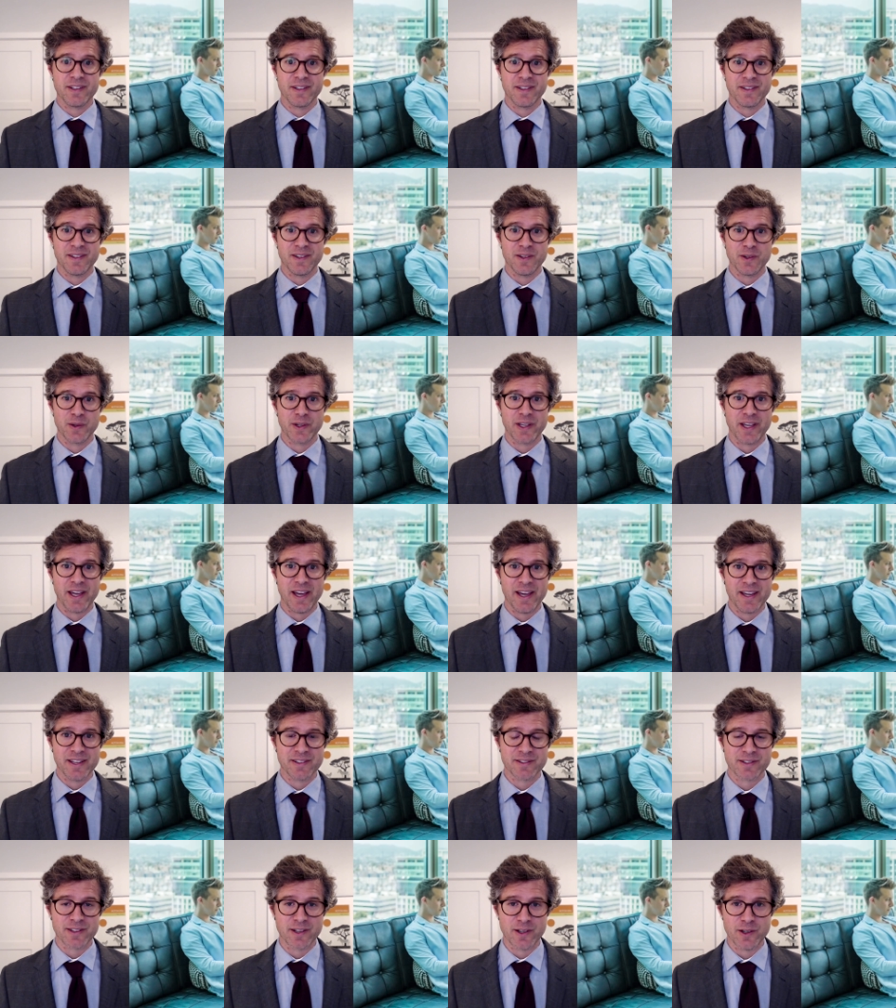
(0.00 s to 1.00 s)

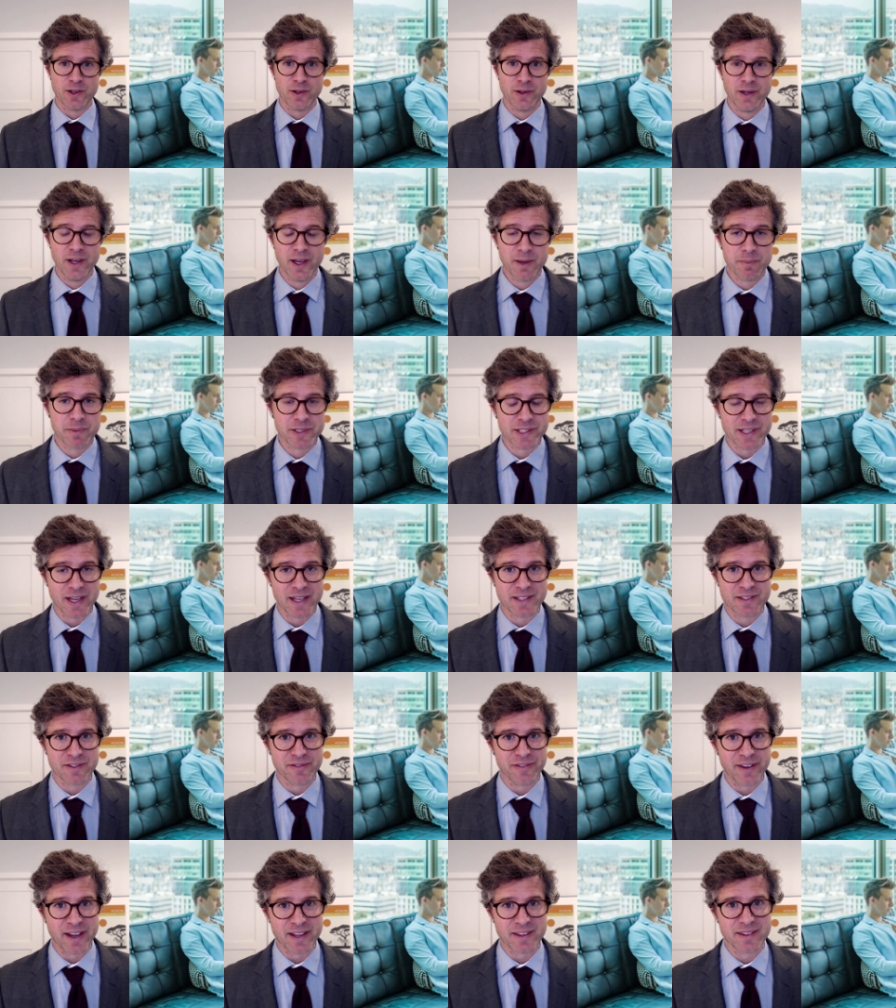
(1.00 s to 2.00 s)
Okay, so besides
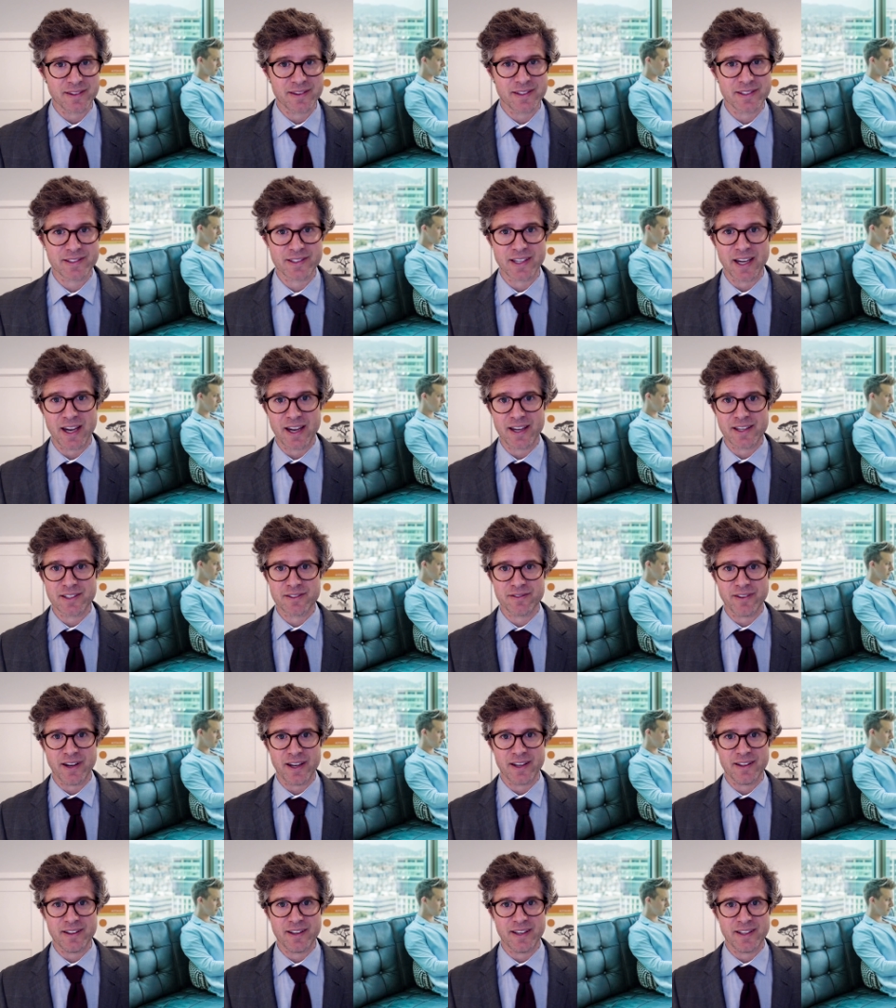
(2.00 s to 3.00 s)
the fact that this guy is
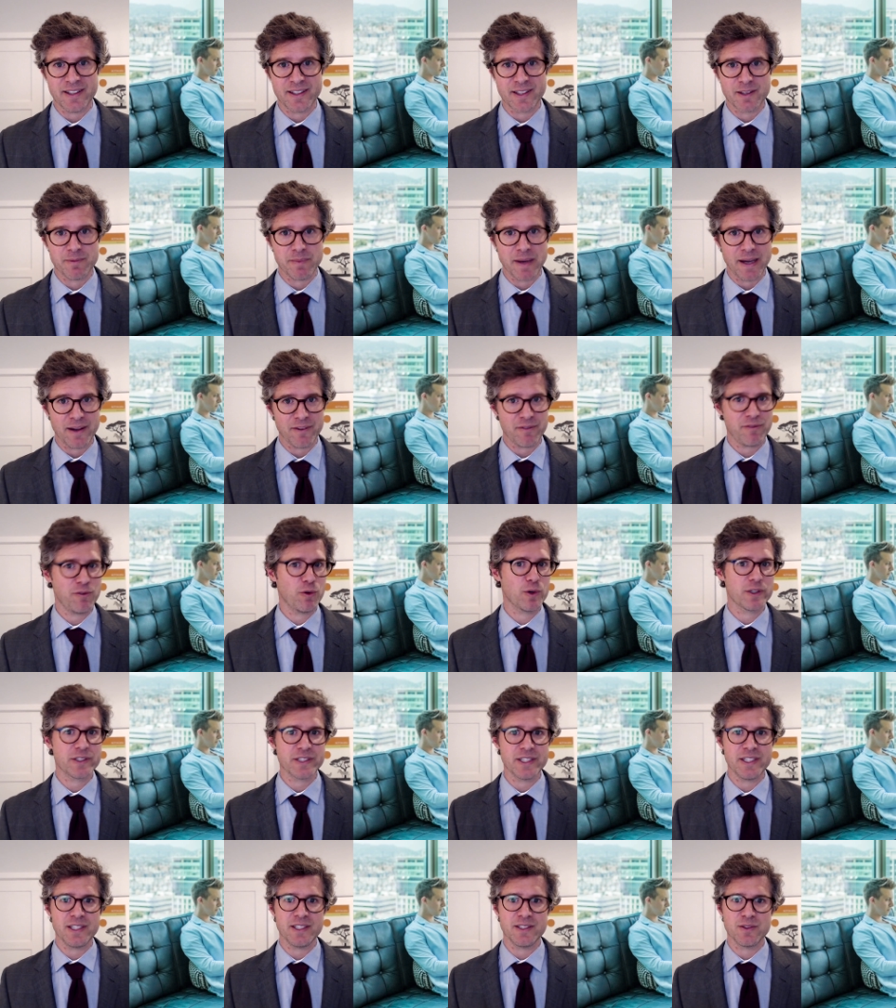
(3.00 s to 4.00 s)
violating about
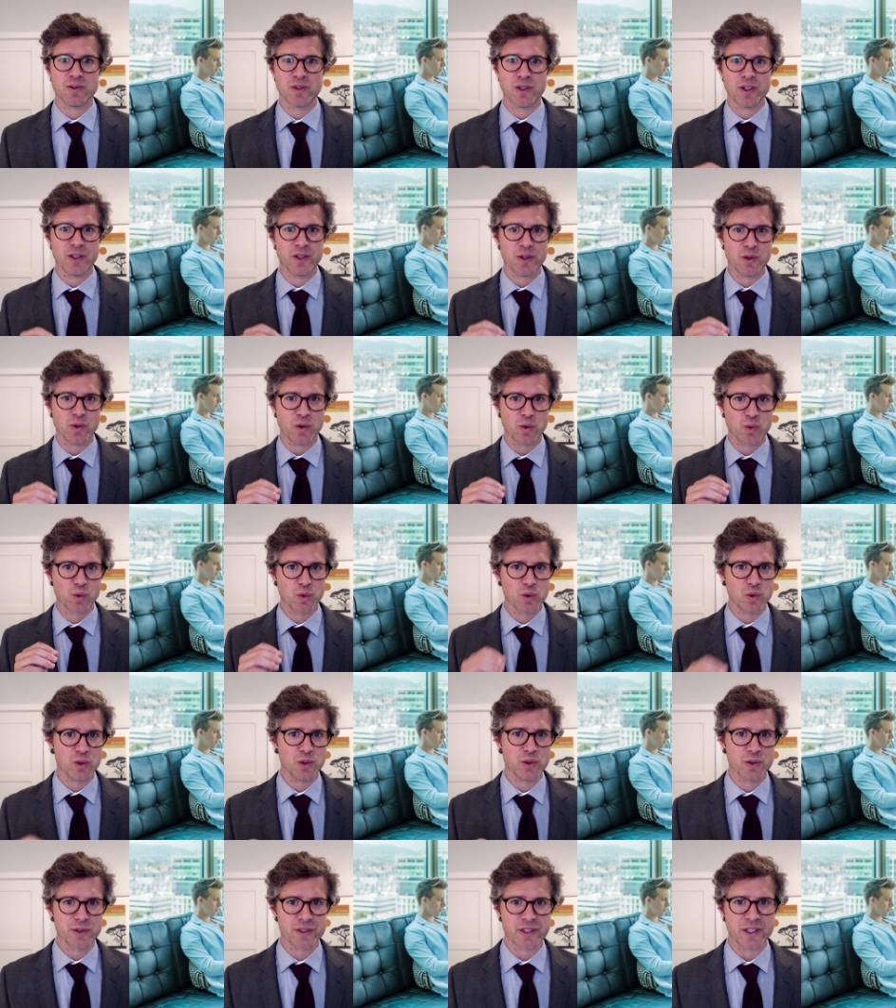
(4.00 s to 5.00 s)
14
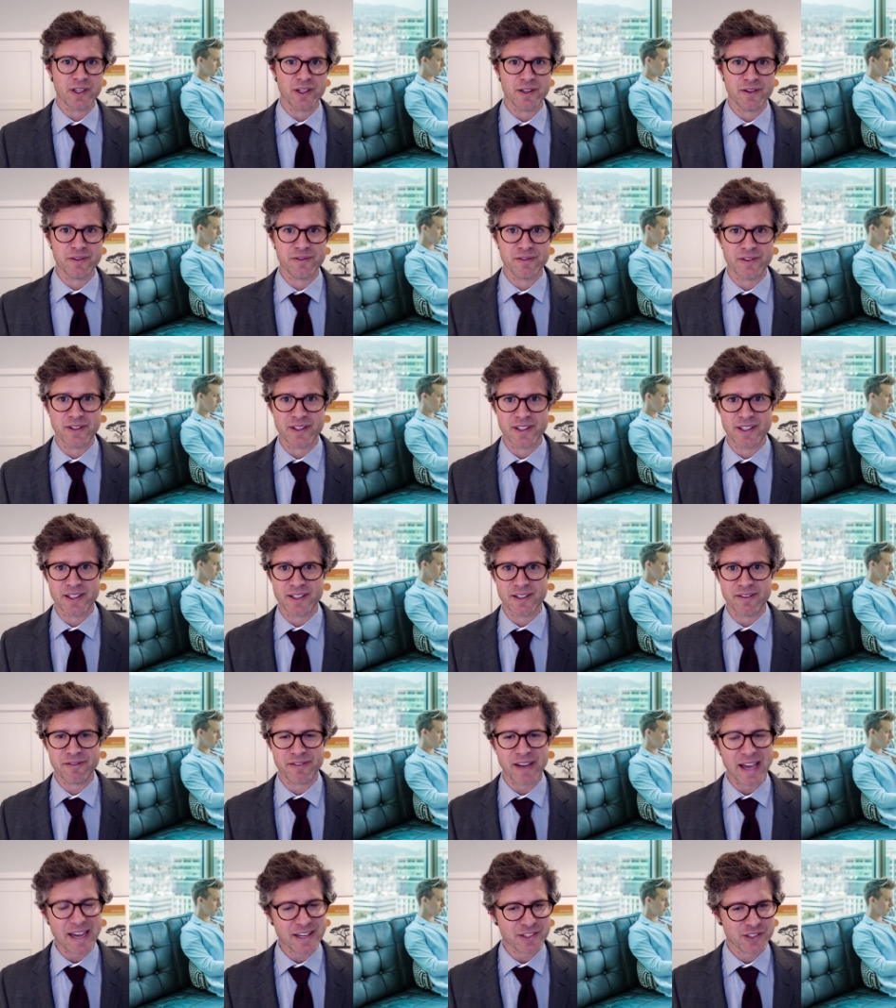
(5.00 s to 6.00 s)
rules of
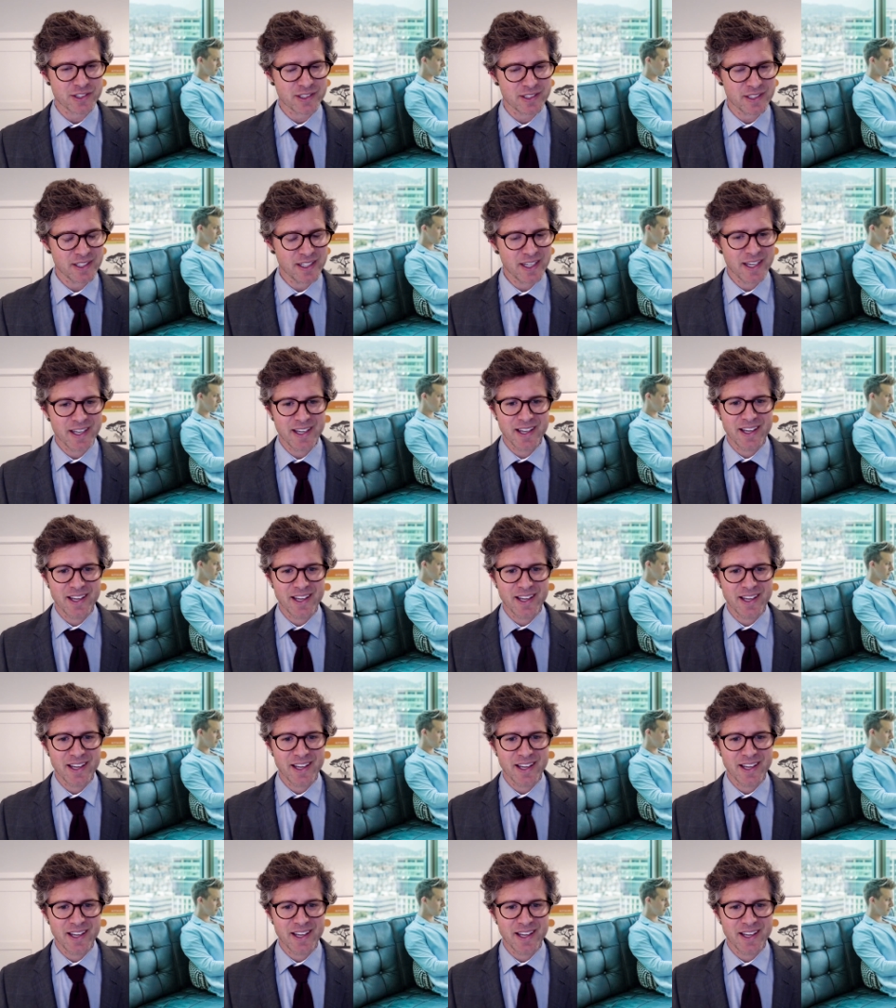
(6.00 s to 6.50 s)
fashion,